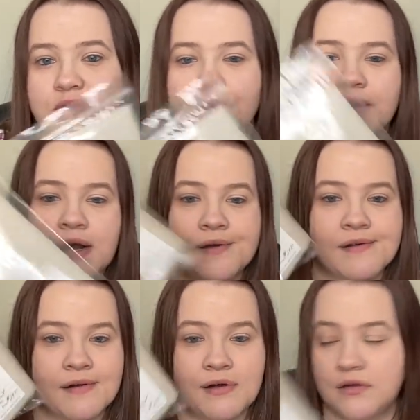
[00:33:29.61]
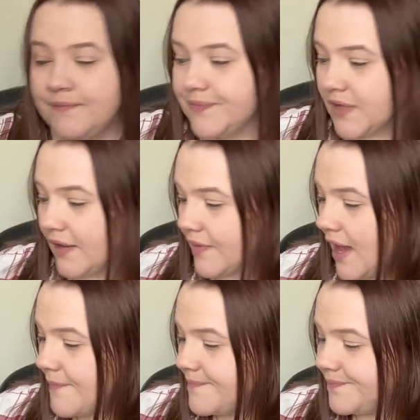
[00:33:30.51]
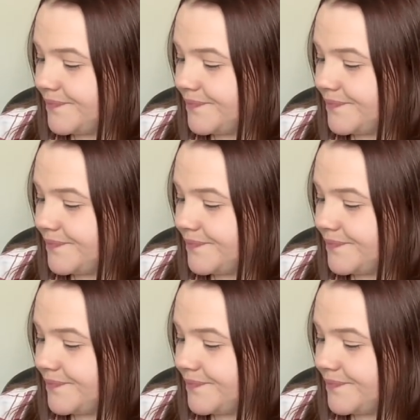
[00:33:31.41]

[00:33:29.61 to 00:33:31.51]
So, got that.